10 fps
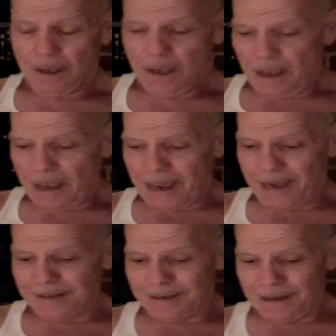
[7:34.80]

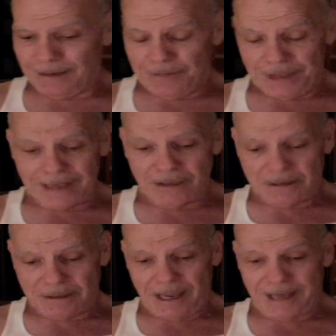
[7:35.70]
And
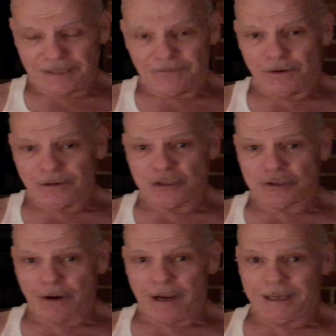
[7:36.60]
that's very
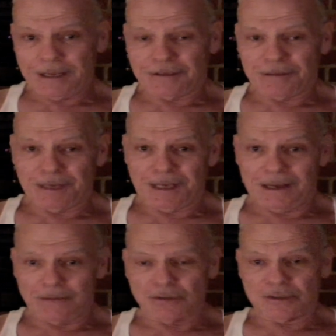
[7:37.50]
striking to me.
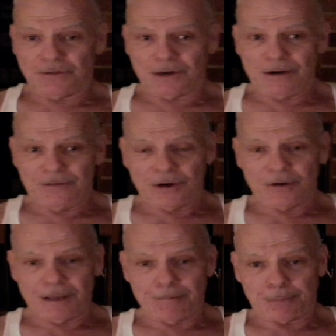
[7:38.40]
It was very,
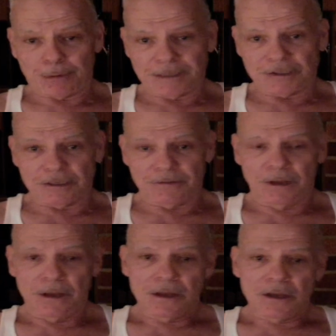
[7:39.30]
very impressive.
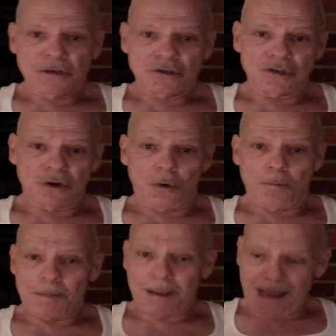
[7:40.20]

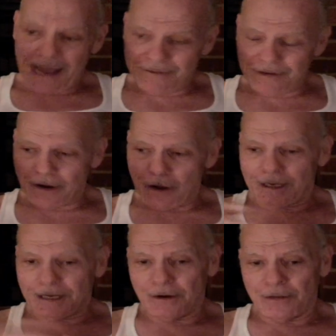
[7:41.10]
So I have it on
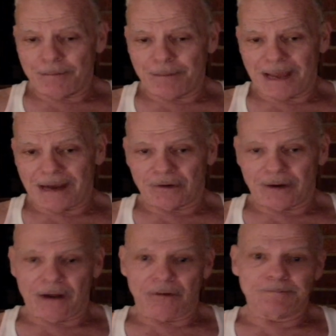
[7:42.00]
here in the
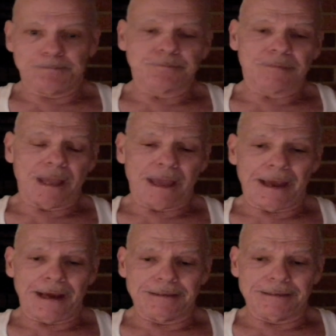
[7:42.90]
background,
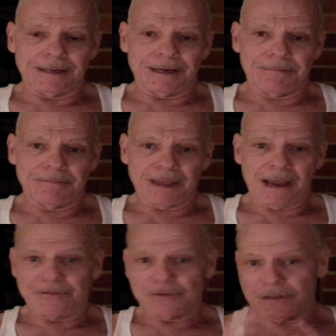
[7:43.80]
and
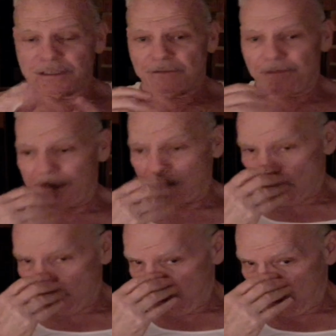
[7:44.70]
after this video,
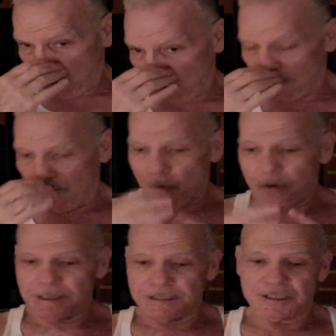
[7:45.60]
I'm going to do some more
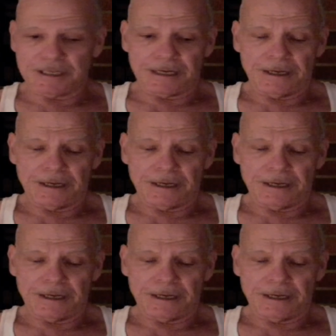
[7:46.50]
listening.